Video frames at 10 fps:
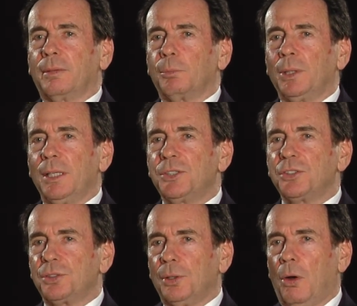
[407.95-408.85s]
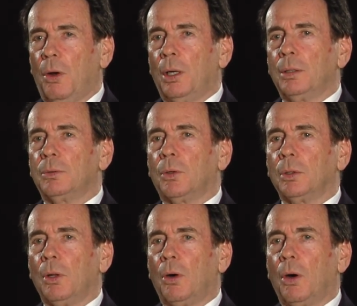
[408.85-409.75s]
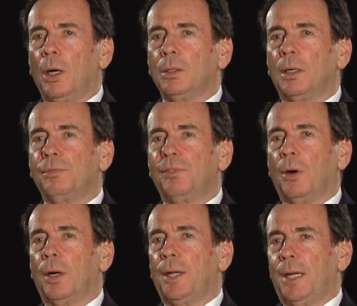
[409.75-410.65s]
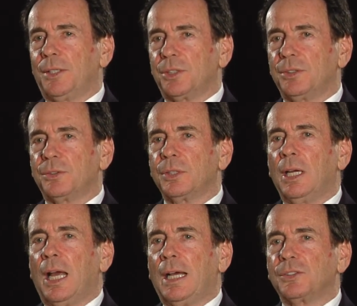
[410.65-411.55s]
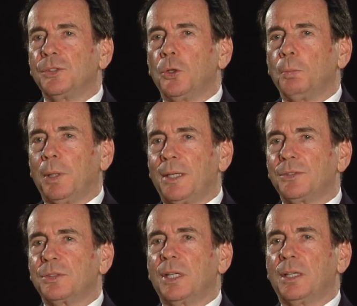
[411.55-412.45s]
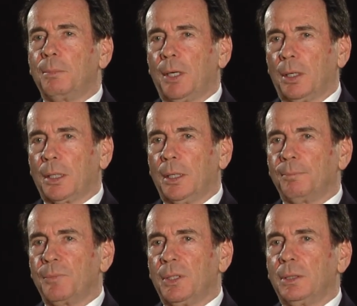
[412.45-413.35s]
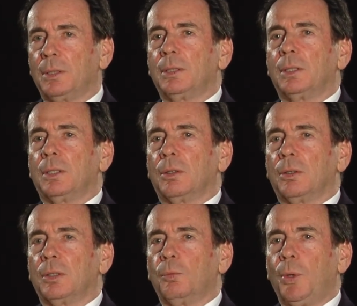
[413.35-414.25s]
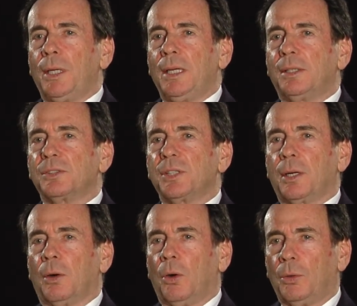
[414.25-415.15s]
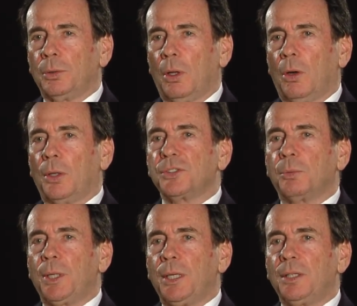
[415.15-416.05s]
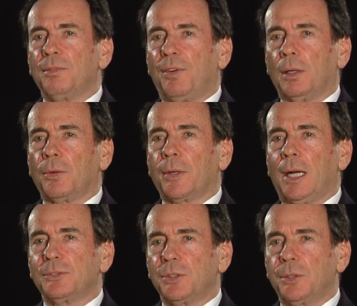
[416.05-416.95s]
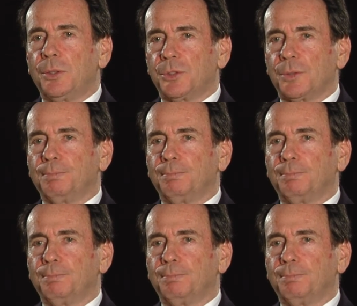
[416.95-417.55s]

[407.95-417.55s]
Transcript: Religious law or law of foreign nations has no place in America. We need to set our own laws, and we need to follow the Constitution.